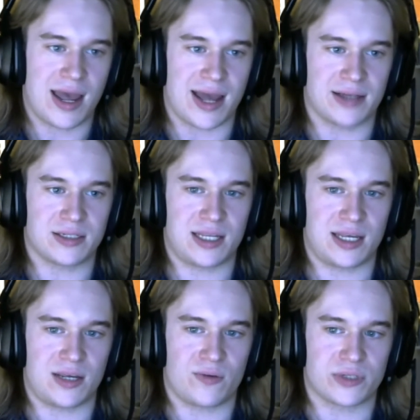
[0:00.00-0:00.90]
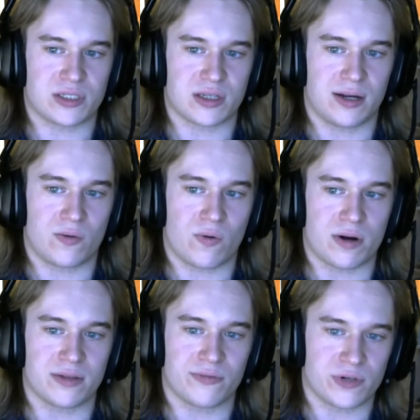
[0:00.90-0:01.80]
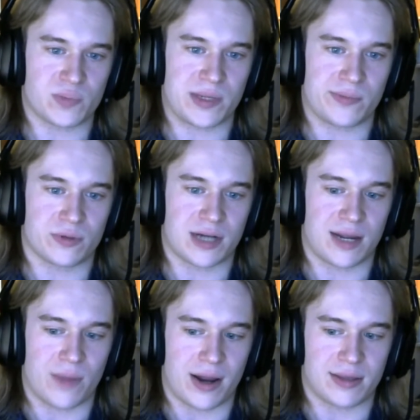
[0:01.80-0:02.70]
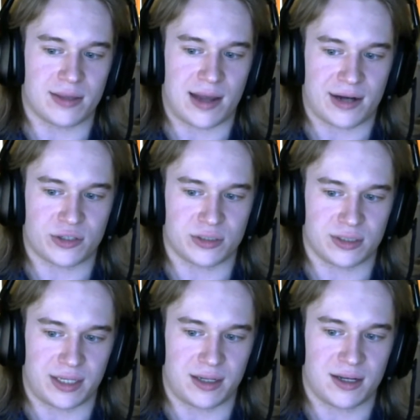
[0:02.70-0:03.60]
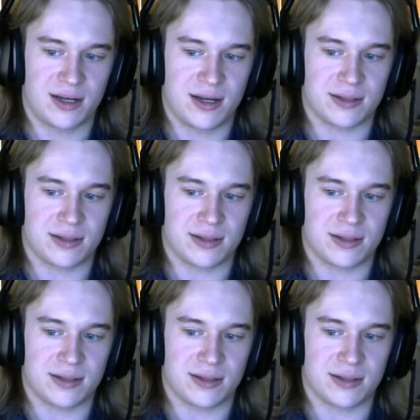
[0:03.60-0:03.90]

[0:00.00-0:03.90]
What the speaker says: And he was like one of the first people that I met that actually